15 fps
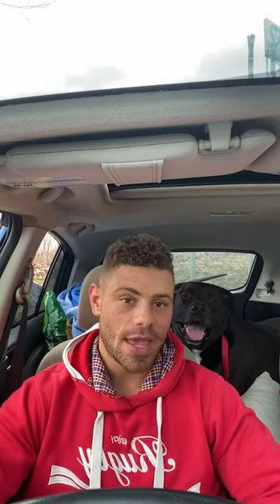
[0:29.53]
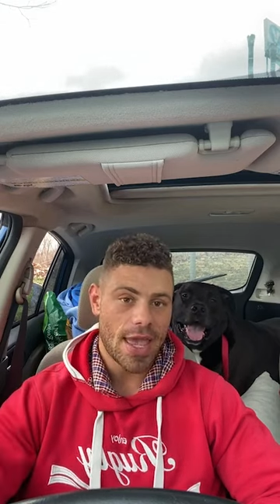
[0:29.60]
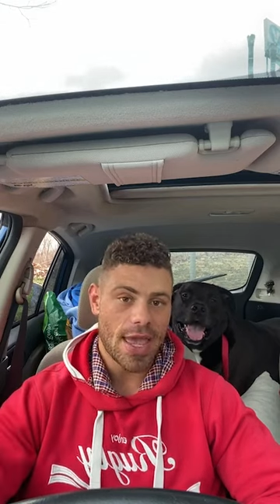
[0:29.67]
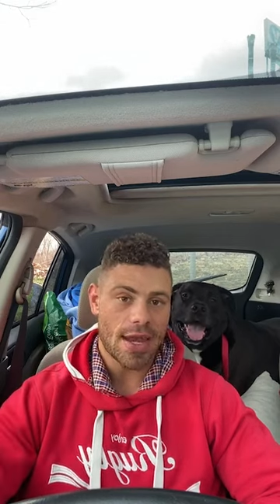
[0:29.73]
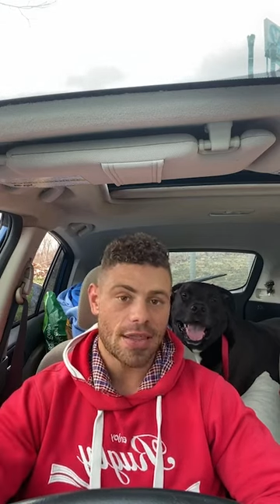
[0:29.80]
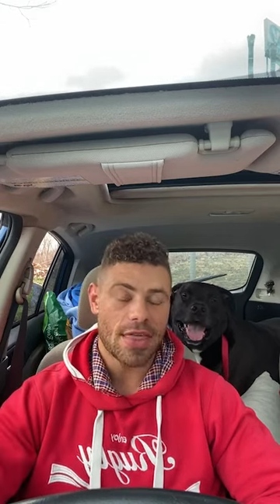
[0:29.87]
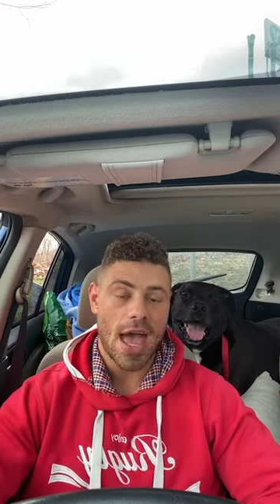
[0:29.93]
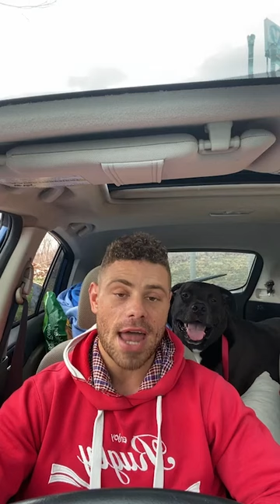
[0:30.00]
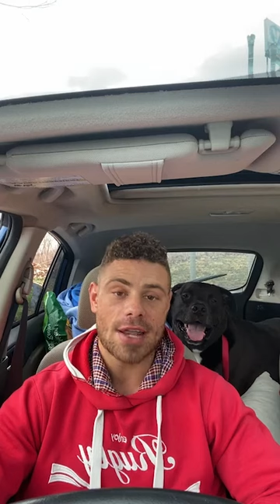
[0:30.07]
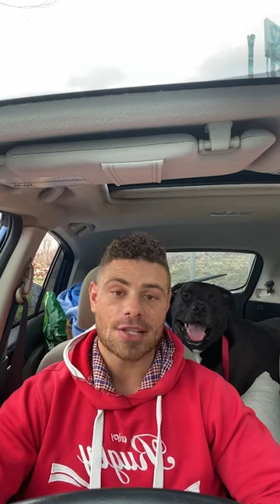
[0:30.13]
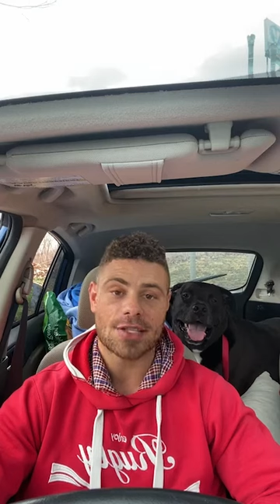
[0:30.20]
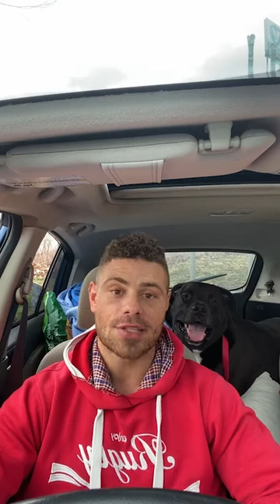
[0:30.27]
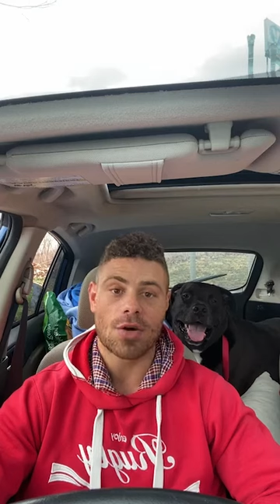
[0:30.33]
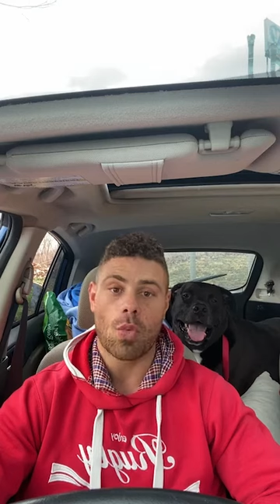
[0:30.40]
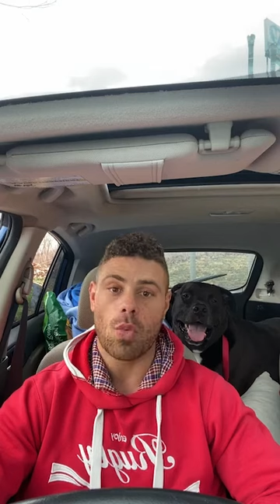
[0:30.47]
And that
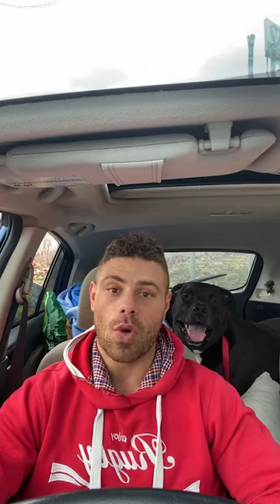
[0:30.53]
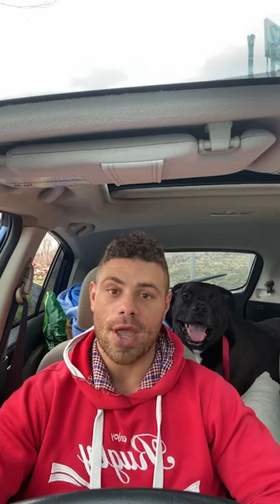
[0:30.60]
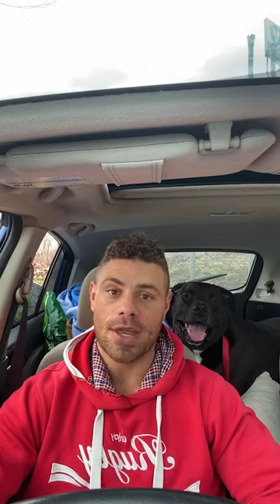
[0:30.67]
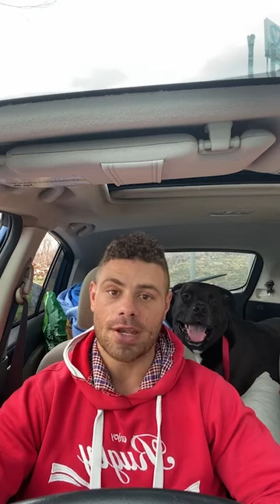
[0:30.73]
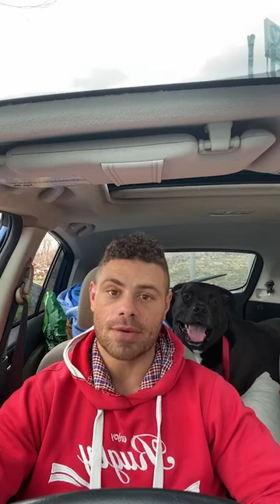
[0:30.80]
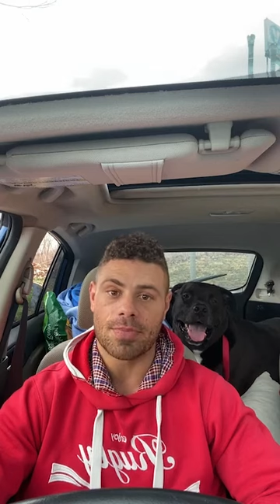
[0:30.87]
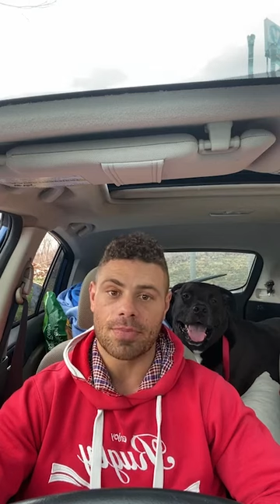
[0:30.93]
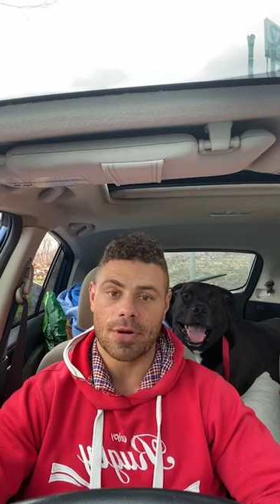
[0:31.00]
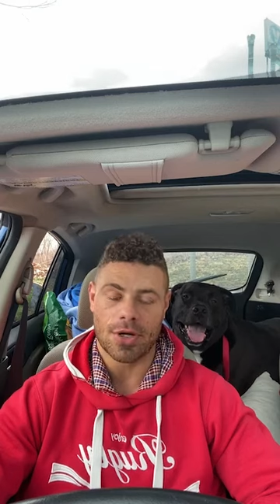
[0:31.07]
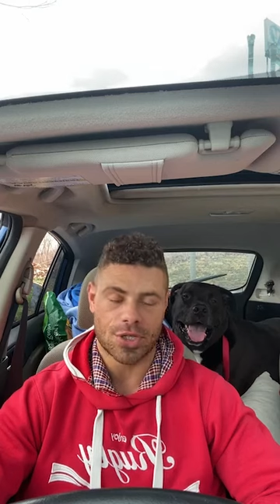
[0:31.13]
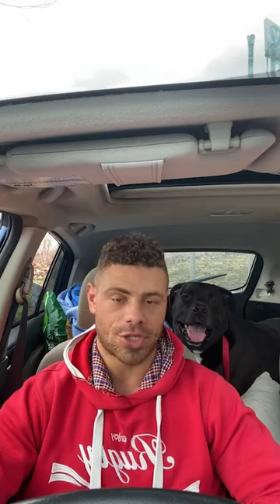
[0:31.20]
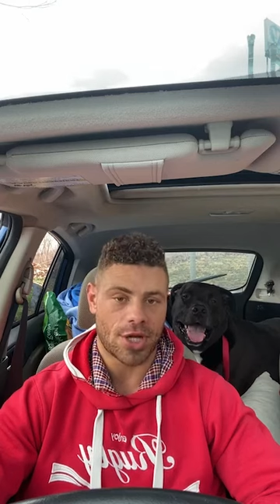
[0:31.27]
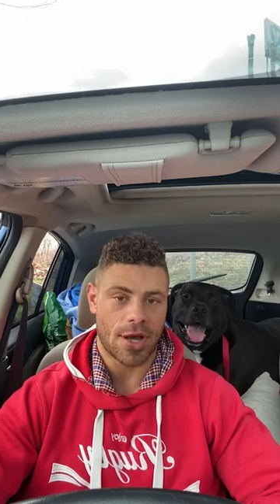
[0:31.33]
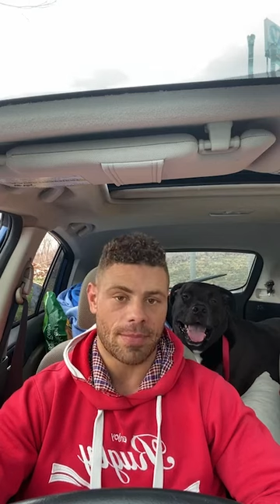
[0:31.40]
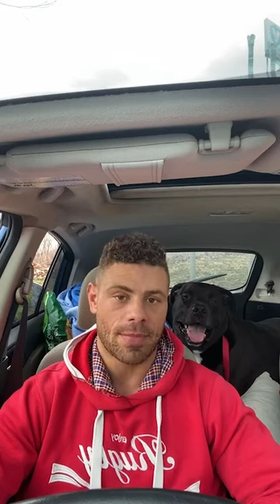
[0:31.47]
is the weighted
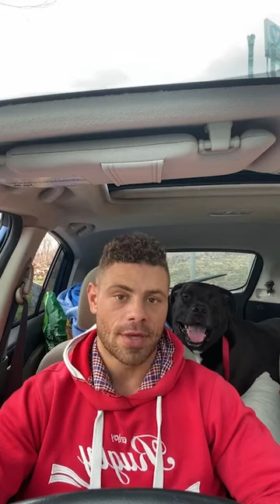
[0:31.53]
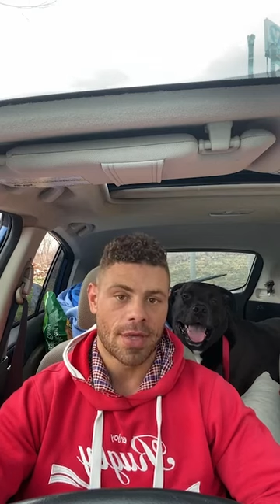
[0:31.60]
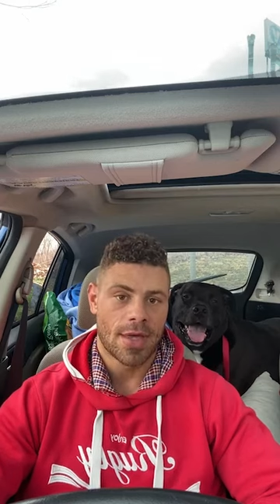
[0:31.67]
push-up.